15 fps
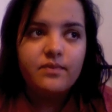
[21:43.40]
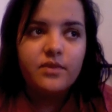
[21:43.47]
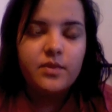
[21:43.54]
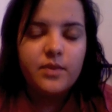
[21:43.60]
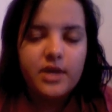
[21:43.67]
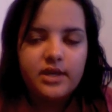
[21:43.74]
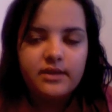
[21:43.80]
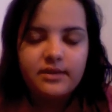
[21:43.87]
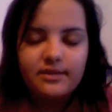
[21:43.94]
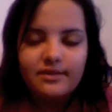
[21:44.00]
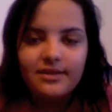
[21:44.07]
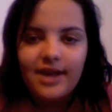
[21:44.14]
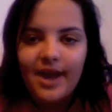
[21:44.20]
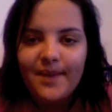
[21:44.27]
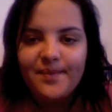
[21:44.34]
well,
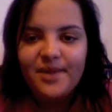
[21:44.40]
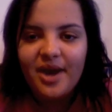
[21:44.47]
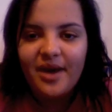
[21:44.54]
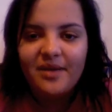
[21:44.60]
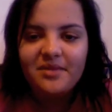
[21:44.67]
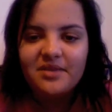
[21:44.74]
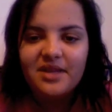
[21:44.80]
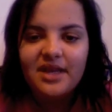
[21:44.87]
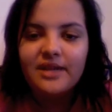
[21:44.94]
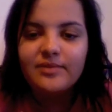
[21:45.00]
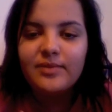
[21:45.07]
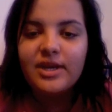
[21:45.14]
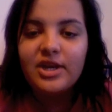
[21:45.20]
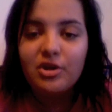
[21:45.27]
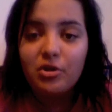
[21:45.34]
I'm not like
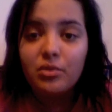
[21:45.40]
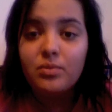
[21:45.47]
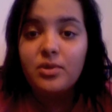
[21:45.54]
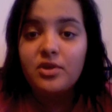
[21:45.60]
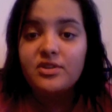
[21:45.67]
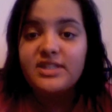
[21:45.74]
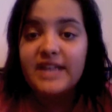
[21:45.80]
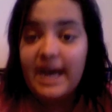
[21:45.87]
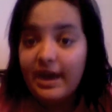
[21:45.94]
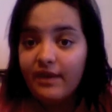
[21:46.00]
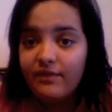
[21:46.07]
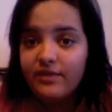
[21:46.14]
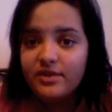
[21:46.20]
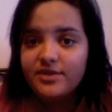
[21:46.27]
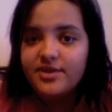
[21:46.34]
my normal
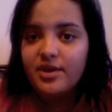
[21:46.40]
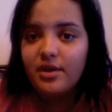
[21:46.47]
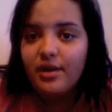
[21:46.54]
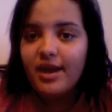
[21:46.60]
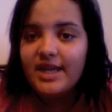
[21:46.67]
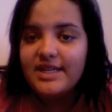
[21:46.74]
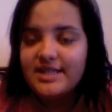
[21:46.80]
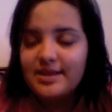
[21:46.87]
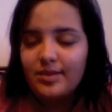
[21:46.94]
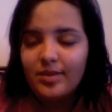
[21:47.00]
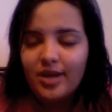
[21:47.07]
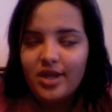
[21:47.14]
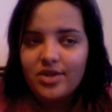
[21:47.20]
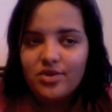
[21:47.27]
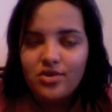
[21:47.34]
self, so I say I'm
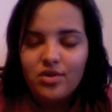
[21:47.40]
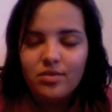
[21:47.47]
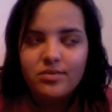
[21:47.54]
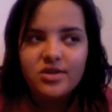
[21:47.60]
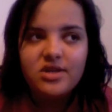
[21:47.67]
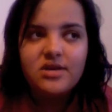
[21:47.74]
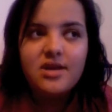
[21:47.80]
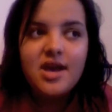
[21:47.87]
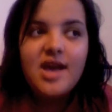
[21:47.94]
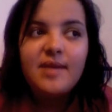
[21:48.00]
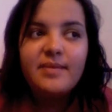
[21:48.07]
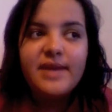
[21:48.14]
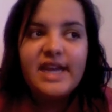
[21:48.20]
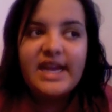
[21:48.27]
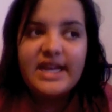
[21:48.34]
not normal.
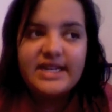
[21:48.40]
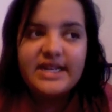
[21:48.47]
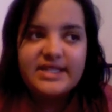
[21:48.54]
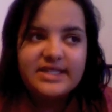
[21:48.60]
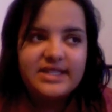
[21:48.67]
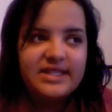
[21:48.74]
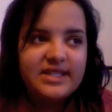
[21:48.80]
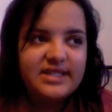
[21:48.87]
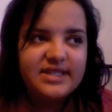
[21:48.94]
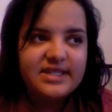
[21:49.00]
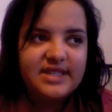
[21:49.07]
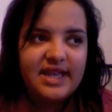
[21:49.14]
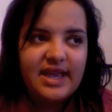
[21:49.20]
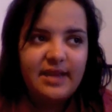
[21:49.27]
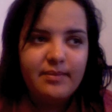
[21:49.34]
My hand isn't the
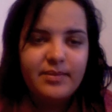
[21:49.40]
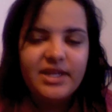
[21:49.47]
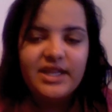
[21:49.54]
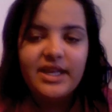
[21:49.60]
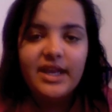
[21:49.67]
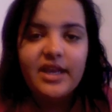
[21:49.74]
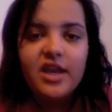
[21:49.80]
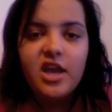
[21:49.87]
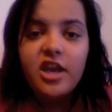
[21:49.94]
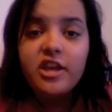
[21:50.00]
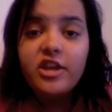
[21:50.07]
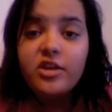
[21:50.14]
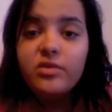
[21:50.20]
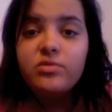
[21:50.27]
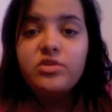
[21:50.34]
same, but like,
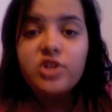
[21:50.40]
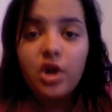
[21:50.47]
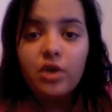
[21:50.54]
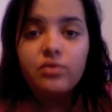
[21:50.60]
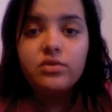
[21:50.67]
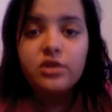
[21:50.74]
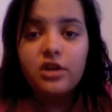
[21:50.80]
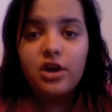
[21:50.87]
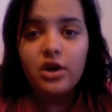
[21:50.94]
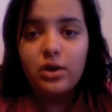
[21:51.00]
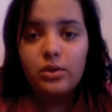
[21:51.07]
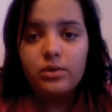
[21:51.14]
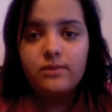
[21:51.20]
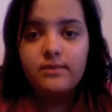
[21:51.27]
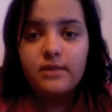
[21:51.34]
you don't
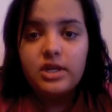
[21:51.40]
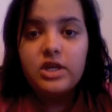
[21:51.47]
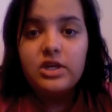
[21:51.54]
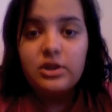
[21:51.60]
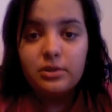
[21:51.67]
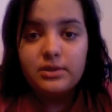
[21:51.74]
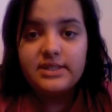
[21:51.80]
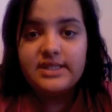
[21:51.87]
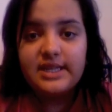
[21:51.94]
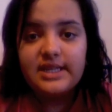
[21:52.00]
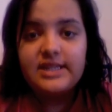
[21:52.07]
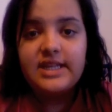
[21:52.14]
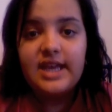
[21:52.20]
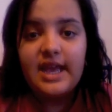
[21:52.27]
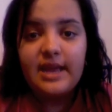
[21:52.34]
know who is
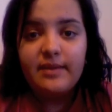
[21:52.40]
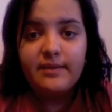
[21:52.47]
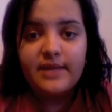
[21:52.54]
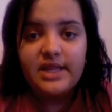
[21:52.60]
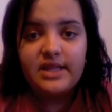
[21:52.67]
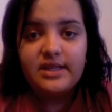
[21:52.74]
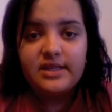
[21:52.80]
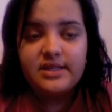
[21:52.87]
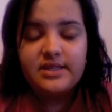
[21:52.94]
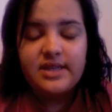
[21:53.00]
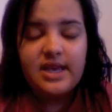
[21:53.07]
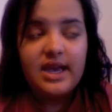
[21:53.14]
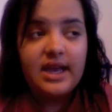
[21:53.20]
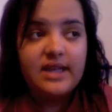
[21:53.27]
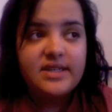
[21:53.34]
in the ambulance,
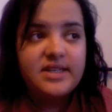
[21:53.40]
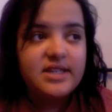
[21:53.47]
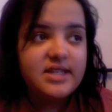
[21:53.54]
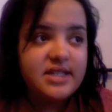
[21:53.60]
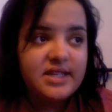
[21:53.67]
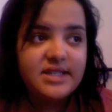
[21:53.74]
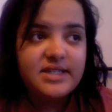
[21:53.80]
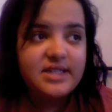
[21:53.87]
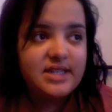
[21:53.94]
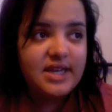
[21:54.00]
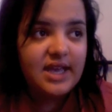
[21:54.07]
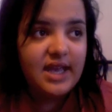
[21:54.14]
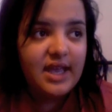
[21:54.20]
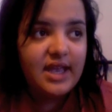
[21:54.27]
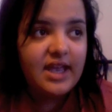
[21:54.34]
and to this
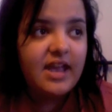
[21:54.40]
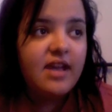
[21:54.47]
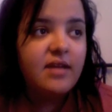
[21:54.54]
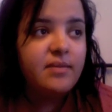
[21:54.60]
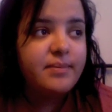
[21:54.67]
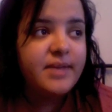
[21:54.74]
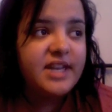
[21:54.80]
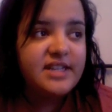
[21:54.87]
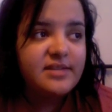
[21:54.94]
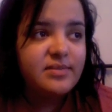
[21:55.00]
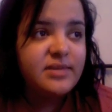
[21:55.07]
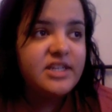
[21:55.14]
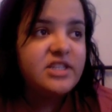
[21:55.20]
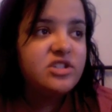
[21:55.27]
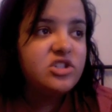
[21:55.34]
day, it makes
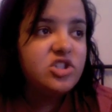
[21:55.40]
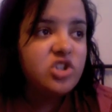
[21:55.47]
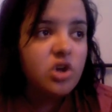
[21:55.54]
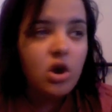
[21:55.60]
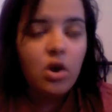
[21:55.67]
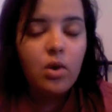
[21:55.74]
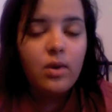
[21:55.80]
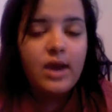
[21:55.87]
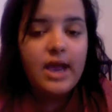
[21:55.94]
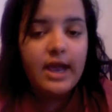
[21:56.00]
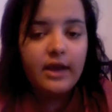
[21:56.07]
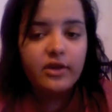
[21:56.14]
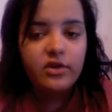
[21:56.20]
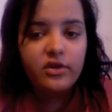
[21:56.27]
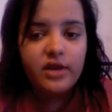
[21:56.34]
me so
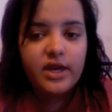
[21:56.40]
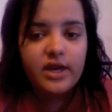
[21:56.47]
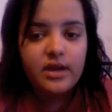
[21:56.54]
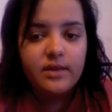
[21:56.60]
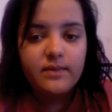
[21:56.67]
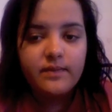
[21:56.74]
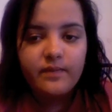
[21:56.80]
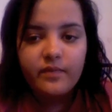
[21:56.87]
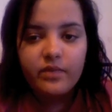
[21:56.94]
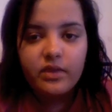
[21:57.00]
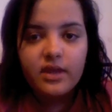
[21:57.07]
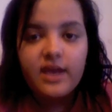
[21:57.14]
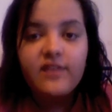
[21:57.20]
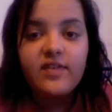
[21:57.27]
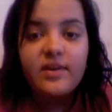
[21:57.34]
angry
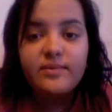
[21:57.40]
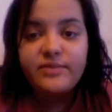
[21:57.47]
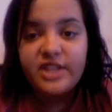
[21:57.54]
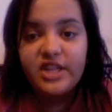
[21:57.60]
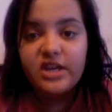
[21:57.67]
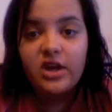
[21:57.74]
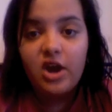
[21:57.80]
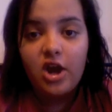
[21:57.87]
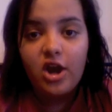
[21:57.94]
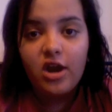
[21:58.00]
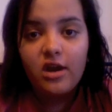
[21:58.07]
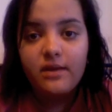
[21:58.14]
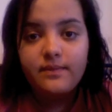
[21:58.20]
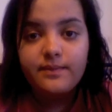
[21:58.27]
if I'm in the car